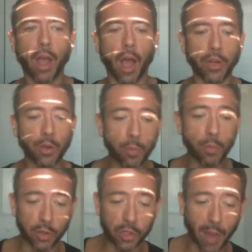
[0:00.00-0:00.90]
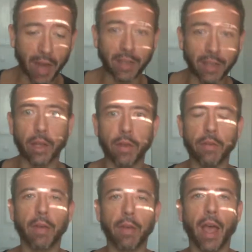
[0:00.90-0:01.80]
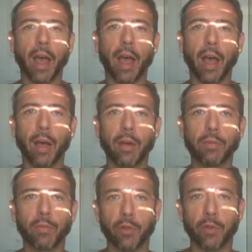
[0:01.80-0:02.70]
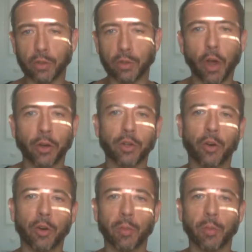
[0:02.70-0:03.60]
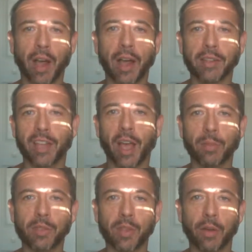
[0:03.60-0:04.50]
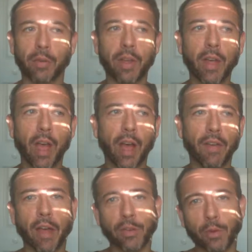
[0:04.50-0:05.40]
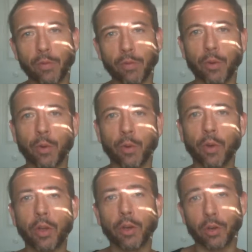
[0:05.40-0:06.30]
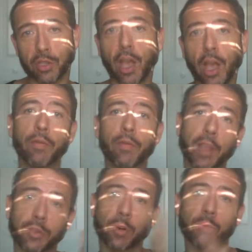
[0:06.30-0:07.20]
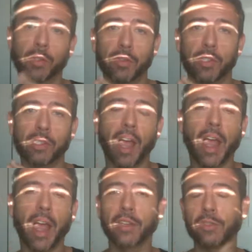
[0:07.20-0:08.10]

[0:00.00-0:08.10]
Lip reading: new perspective for these long-term concepts of how you view yourself in terms of society.